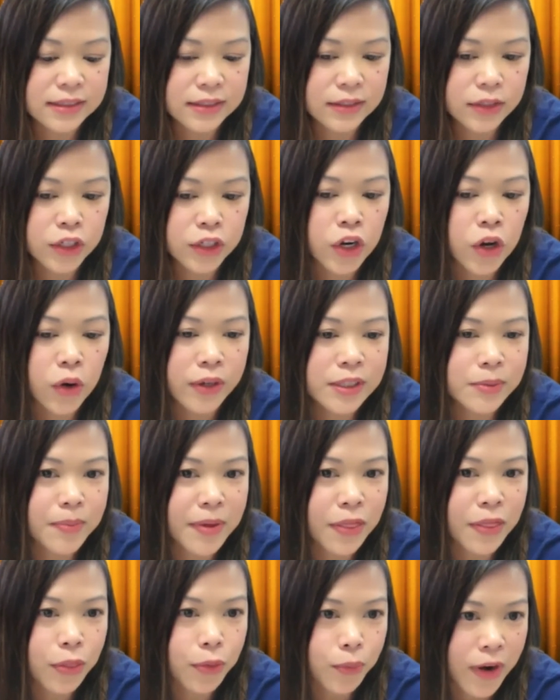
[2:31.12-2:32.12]
it's
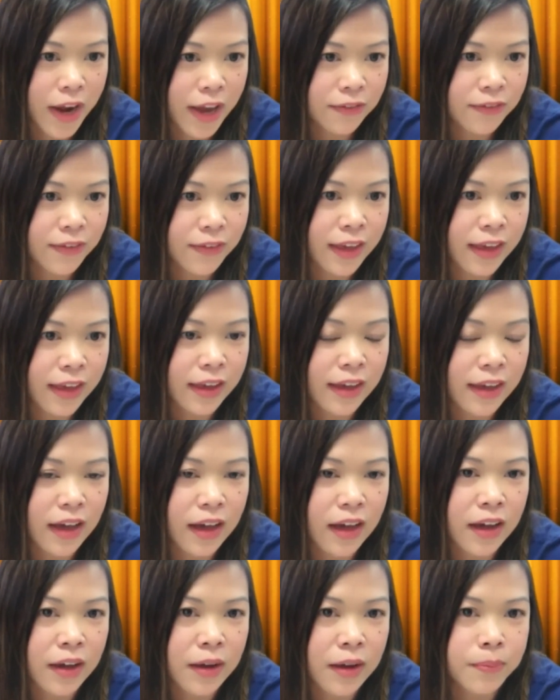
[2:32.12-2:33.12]
been thriving
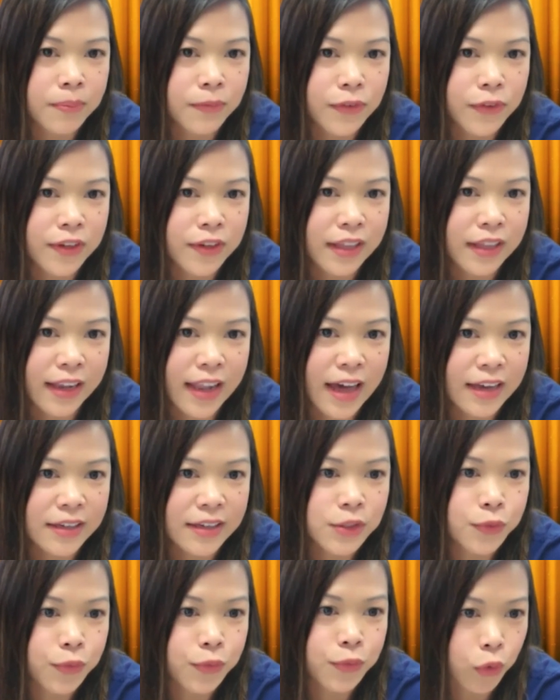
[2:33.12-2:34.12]
for the
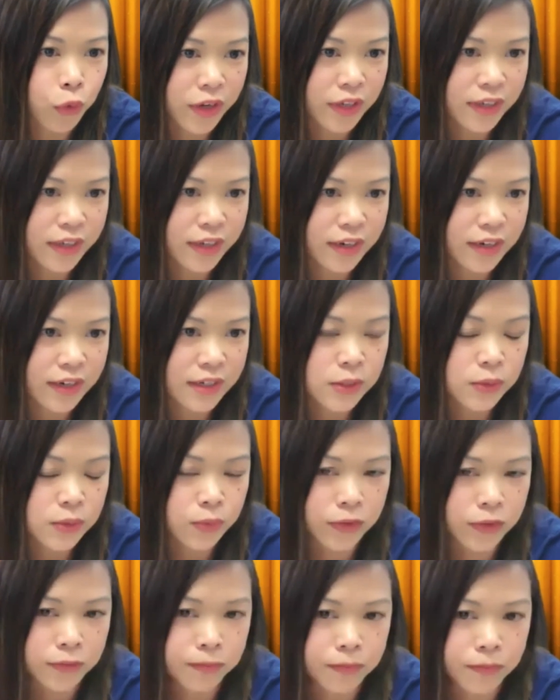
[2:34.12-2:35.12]
last 4 years.
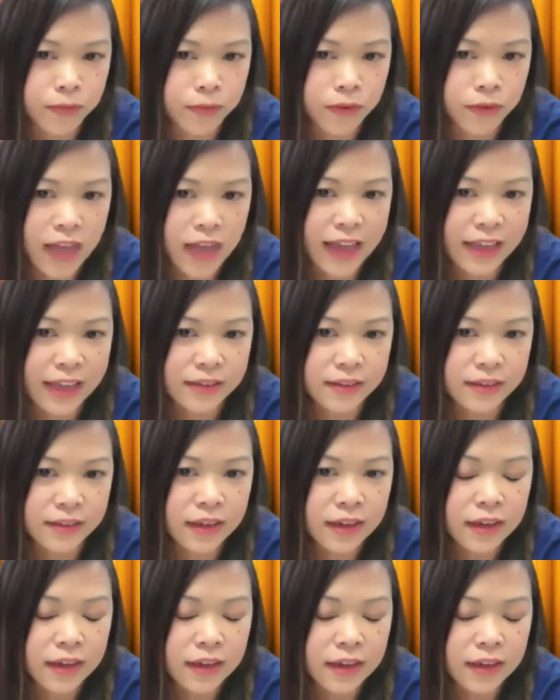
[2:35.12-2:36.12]
We've had
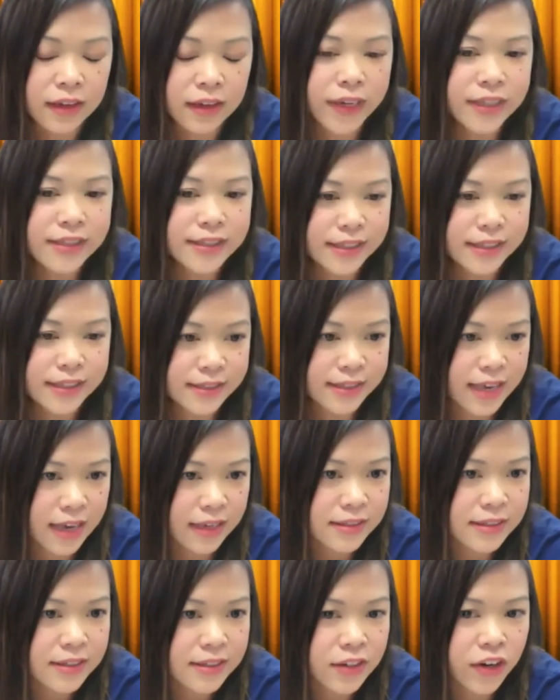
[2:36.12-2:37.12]
great
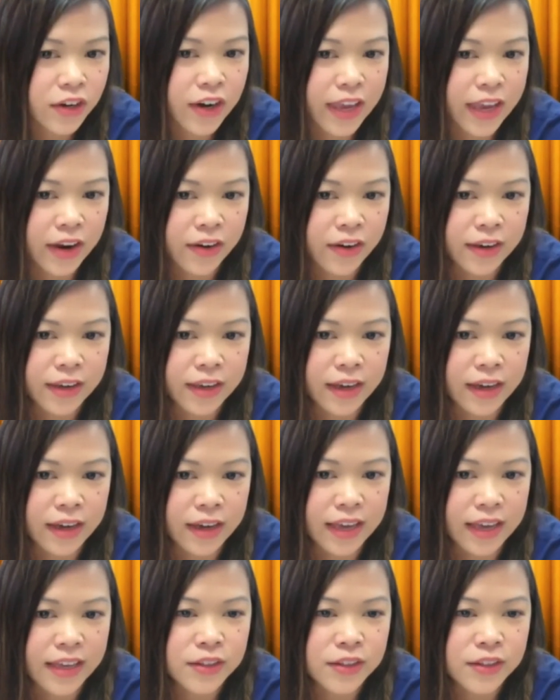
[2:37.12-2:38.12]
success in our area.
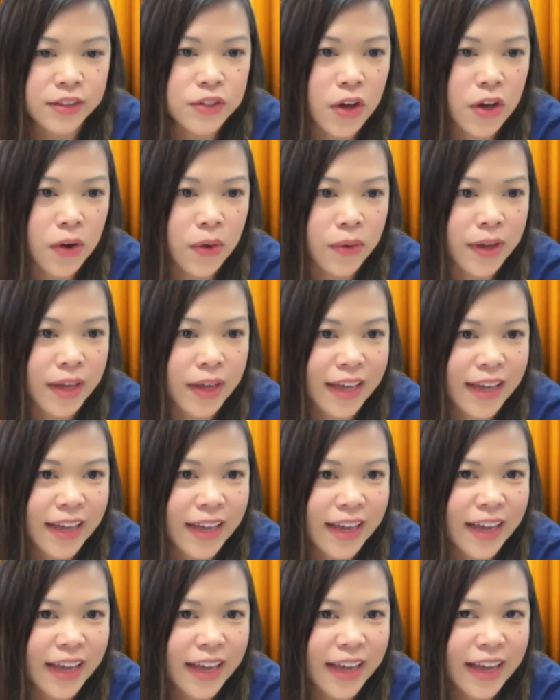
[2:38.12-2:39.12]
And so
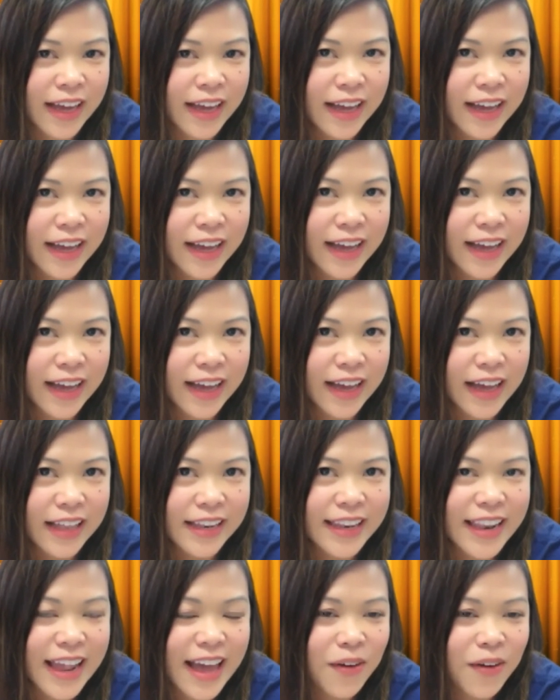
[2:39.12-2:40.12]

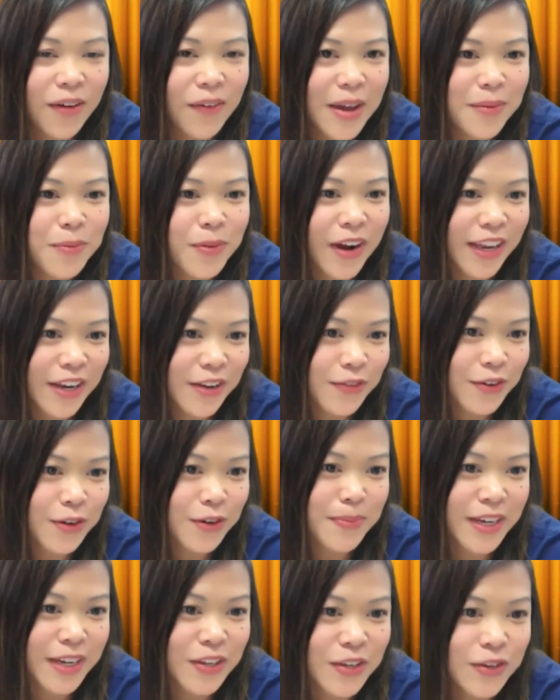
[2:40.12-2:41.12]
now I'm ready for
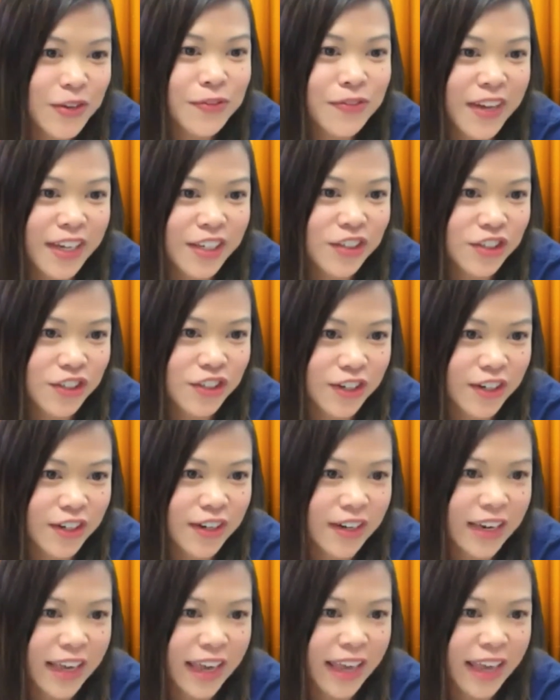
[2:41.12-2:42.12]
my new venture.
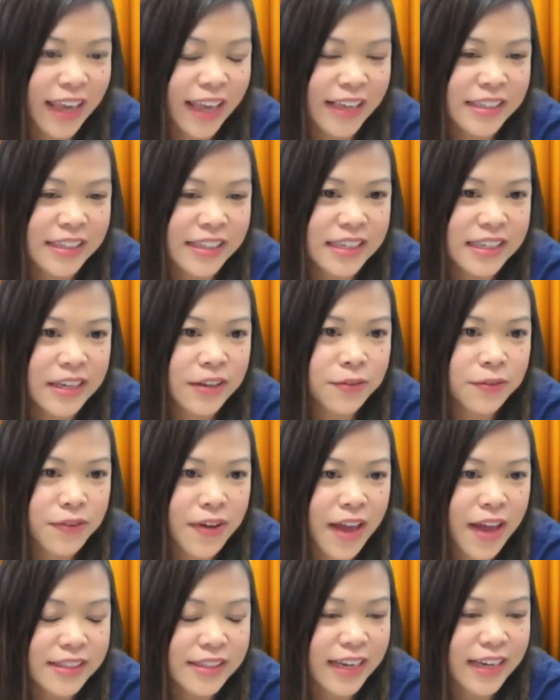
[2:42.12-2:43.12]
And in
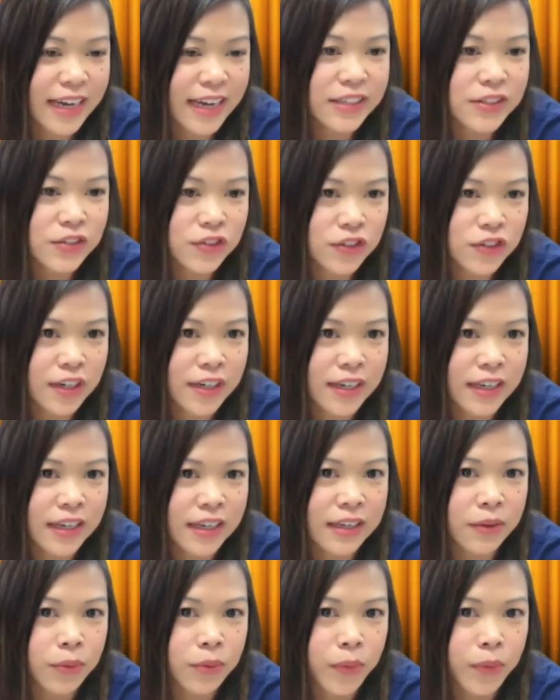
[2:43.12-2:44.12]
fact, I
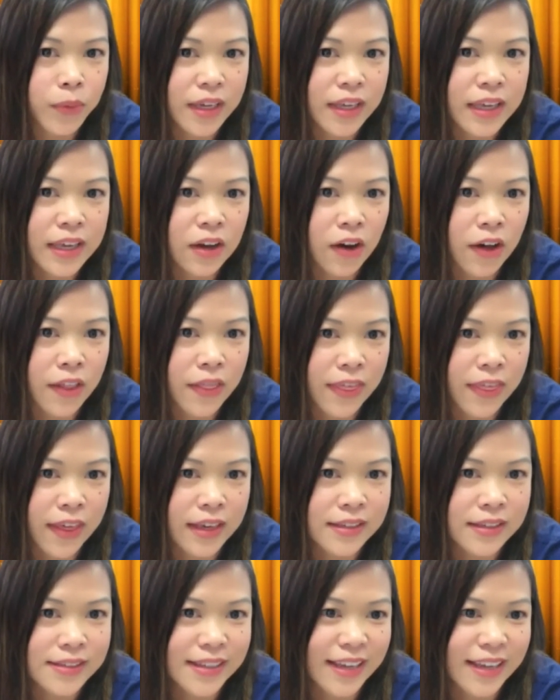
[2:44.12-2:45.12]
started working on
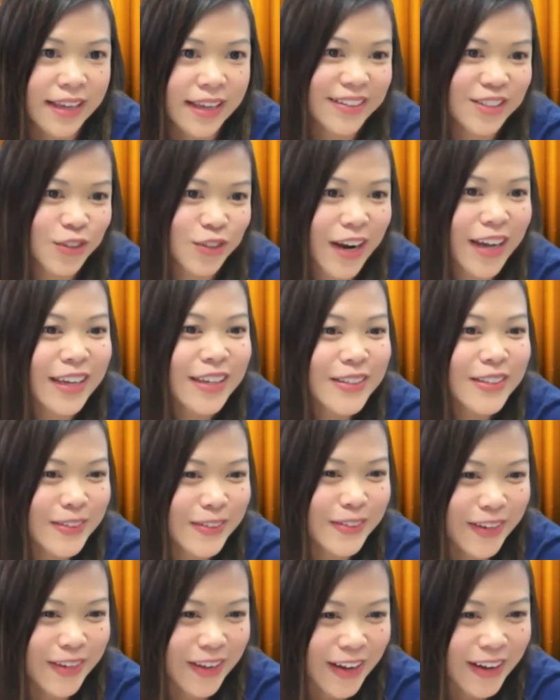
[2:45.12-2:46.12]
this, like trying
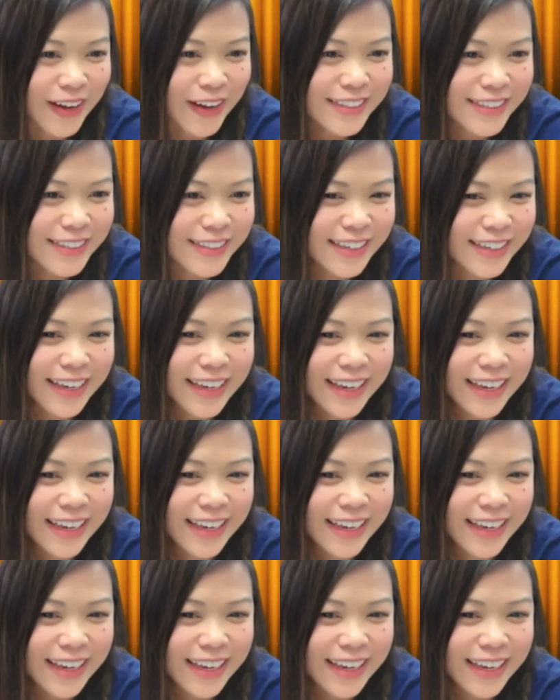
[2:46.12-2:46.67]
to launch